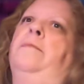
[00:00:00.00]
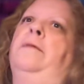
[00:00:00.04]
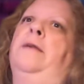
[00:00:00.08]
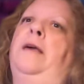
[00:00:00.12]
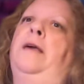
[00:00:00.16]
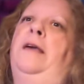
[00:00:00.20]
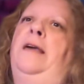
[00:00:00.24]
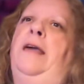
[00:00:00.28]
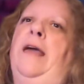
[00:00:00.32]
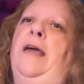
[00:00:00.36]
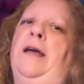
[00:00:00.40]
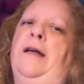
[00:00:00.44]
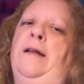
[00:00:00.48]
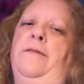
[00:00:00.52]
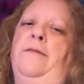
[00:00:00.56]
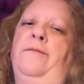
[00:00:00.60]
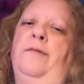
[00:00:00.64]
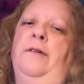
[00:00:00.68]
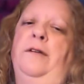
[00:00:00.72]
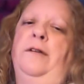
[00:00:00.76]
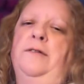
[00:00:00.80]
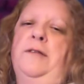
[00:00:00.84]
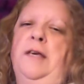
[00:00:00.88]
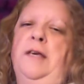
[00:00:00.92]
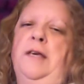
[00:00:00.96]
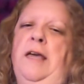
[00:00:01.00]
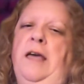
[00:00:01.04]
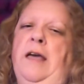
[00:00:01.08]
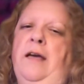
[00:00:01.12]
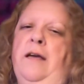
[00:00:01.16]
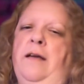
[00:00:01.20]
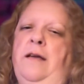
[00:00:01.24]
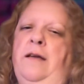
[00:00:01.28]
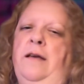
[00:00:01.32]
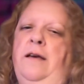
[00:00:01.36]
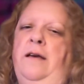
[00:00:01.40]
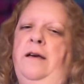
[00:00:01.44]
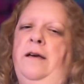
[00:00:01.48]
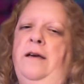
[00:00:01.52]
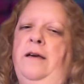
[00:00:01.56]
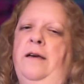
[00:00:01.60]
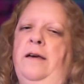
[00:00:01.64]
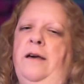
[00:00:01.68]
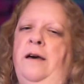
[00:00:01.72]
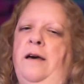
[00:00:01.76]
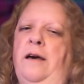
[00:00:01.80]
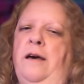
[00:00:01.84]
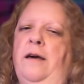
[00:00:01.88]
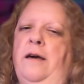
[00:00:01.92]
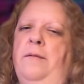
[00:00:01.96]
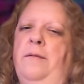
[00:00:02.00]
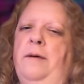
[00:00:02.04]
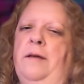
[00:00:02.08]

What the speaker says: in Canada. For those in Canada,